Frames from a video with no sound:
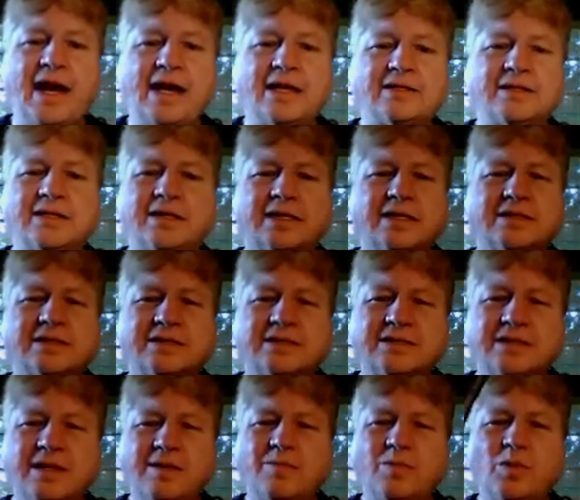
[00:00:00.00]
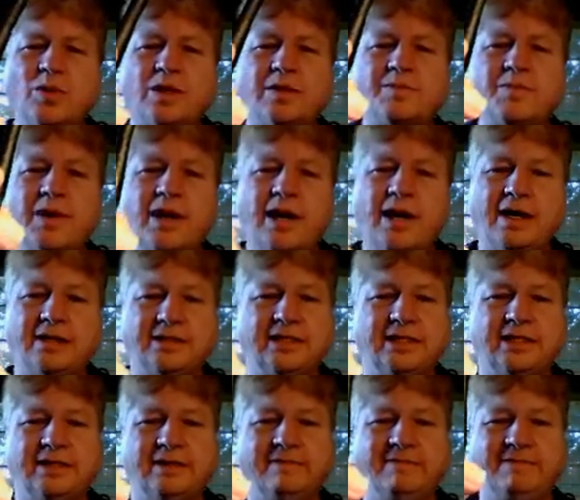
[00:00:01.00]
has a somewhat
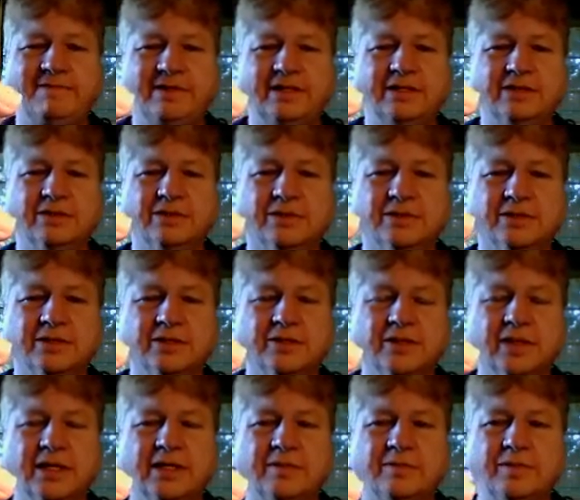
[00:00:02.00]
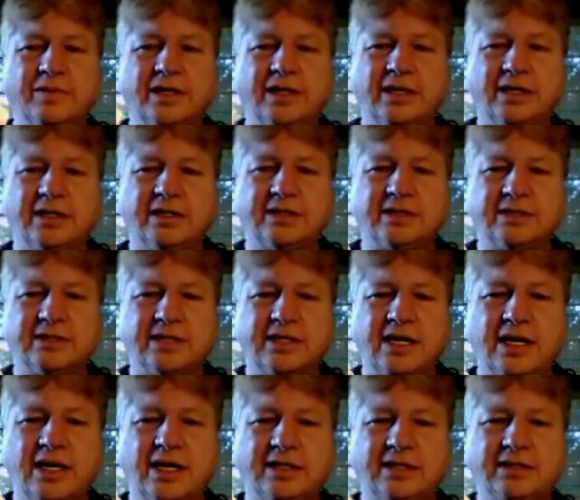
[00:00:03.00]
positive feel to it, but it's
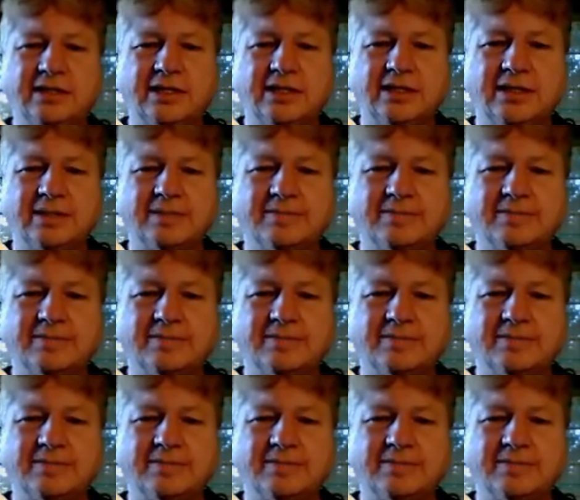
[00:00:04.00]
not